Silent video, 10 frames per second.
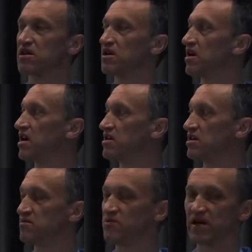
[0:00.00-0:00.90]
and
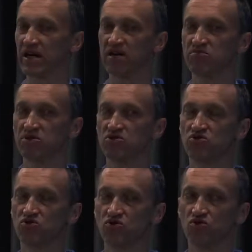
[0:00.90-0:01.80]
if we're able
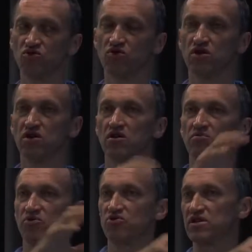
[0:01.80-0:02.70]
to
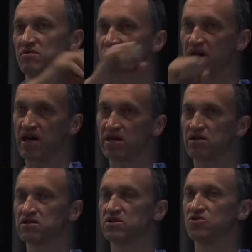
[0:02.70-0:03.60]
put it back,
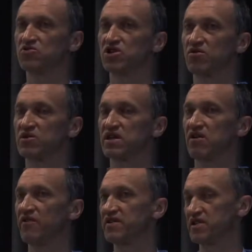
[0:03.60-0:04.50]
suture without
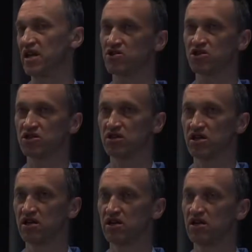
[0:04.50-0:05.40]
the tension,
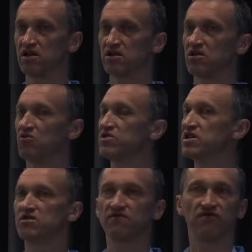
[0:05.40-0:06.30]
no
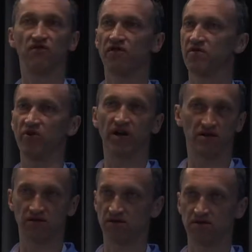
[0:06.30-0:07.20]
need for the
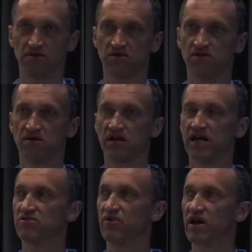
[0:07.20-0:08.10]
brace. I
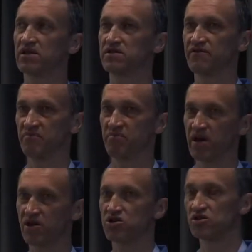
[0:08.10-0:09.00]
advise the
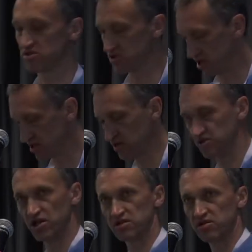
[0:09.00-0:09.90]
patient just,
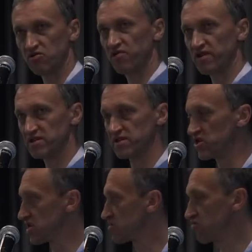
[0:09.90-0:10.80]
just go this,
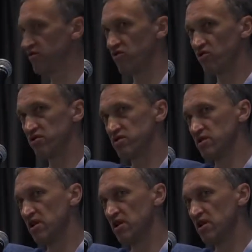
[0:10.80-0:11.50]
just to avoid